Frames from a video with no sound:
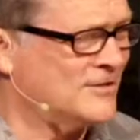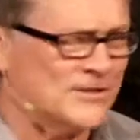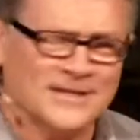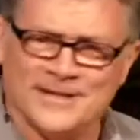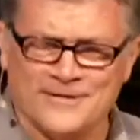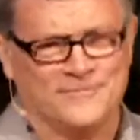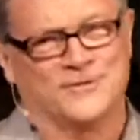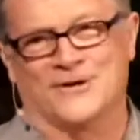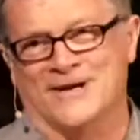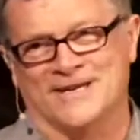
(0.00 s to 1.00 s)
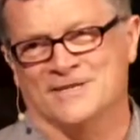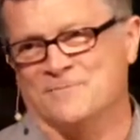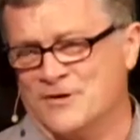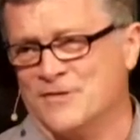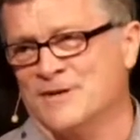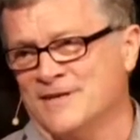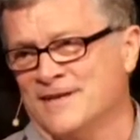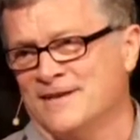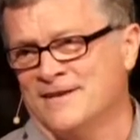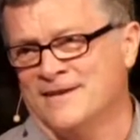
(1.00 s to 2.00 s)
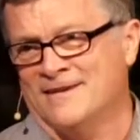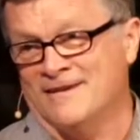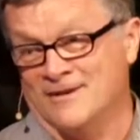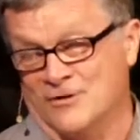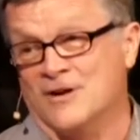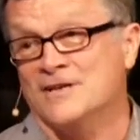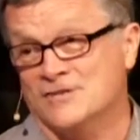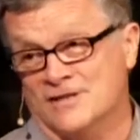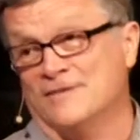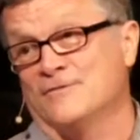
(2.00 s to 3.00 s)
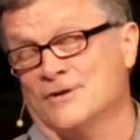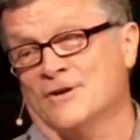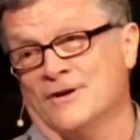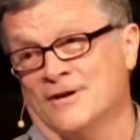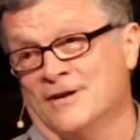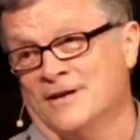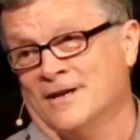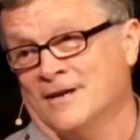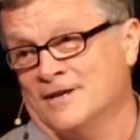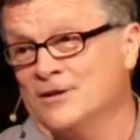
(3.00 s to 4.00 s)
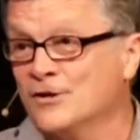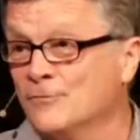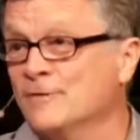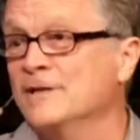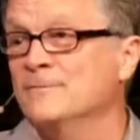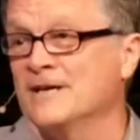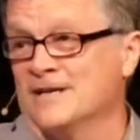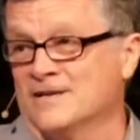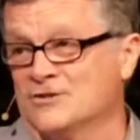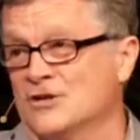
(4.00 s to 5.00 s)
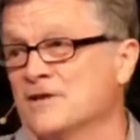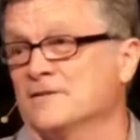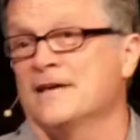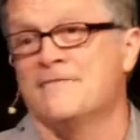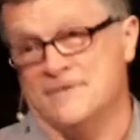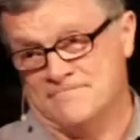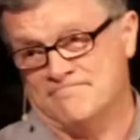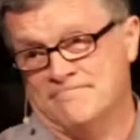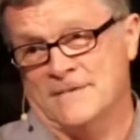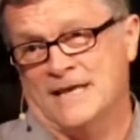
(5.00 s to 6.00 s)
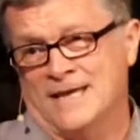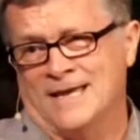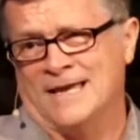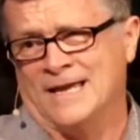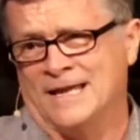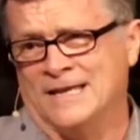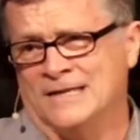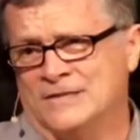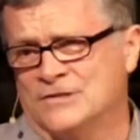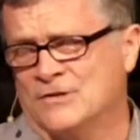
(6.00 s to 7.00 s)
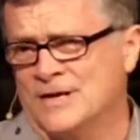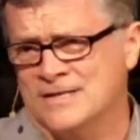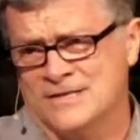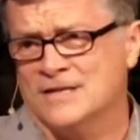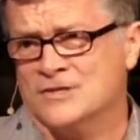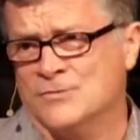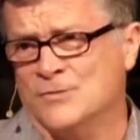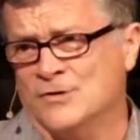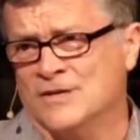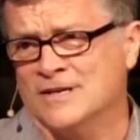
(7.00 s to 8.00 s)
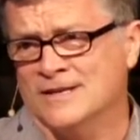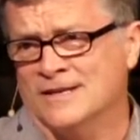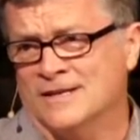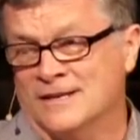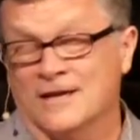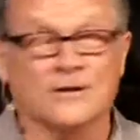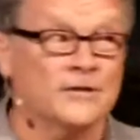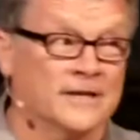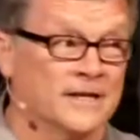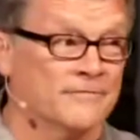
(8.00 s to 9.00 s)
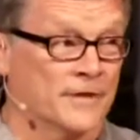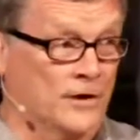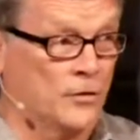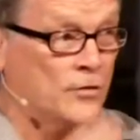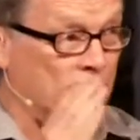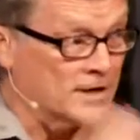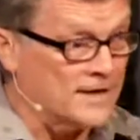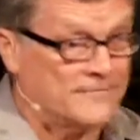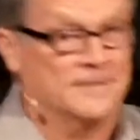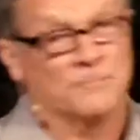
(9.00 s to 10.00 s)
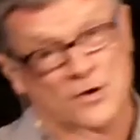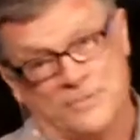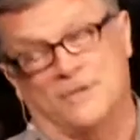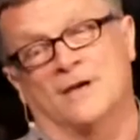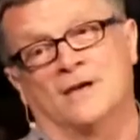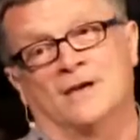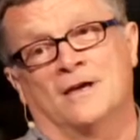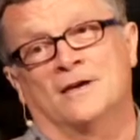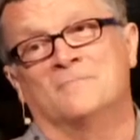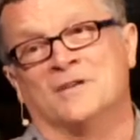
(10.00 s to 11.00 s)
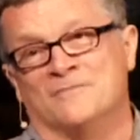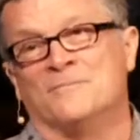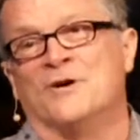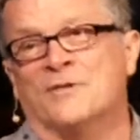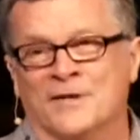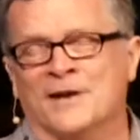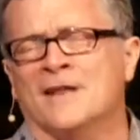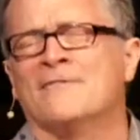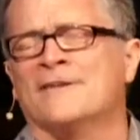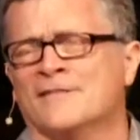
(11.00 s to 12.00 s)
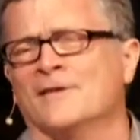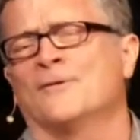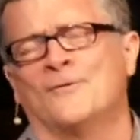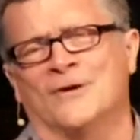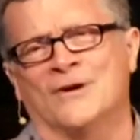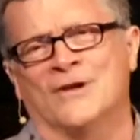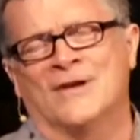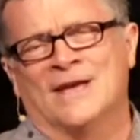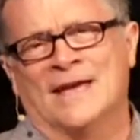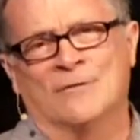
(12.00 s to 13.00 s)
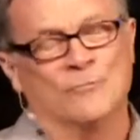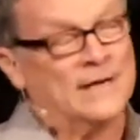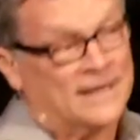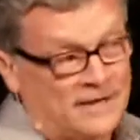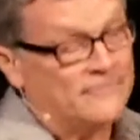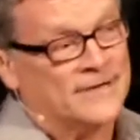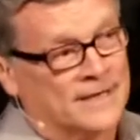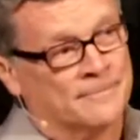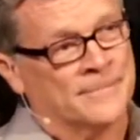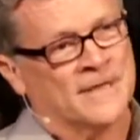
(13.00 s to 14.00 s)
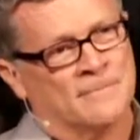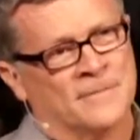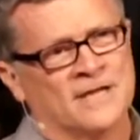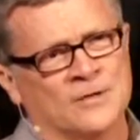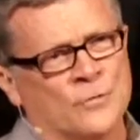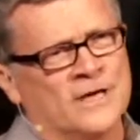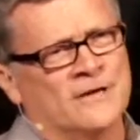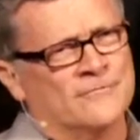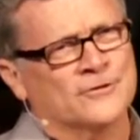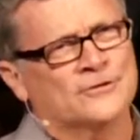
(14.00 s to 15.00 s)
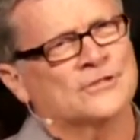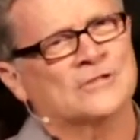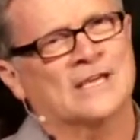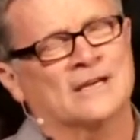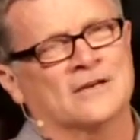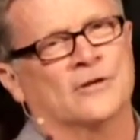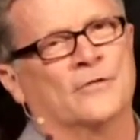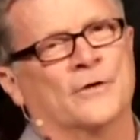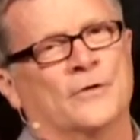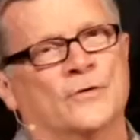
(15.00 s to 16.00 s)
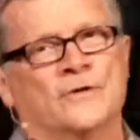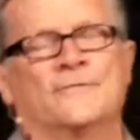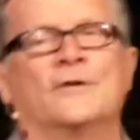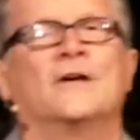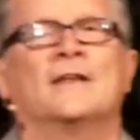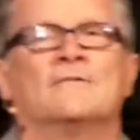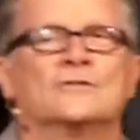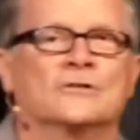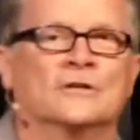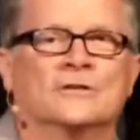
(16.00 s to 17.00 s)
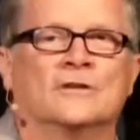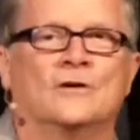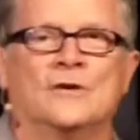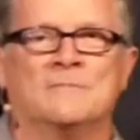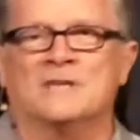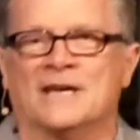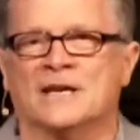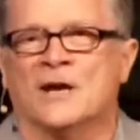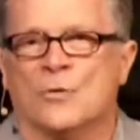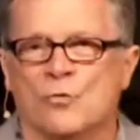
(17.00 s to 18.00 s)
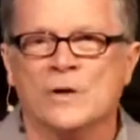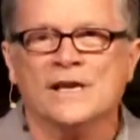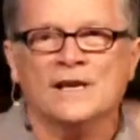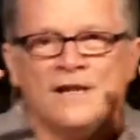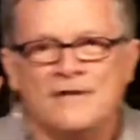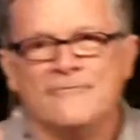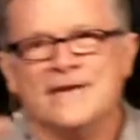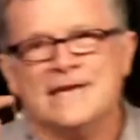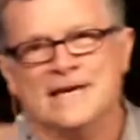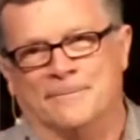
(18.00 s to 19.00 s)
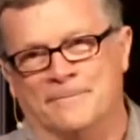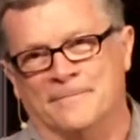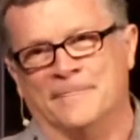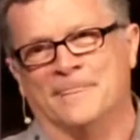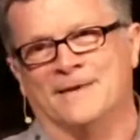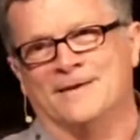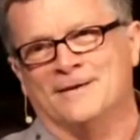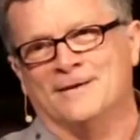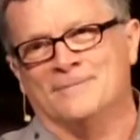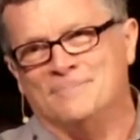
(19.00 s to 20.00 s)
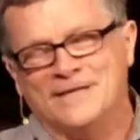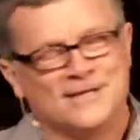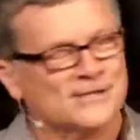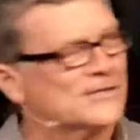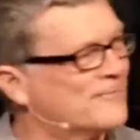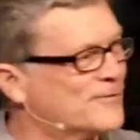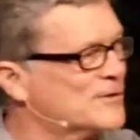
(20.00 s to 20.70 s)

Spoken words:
She loved Christ, Martha did. And Christ loved her. You can go read about it in John 11. And there's great testimony, not only of the Lord loving Martha, but of Martha loving the Lord. And we love him. By the way, if you're just getting to know the Lord, or if you're not even sure you know him yet, we love him because he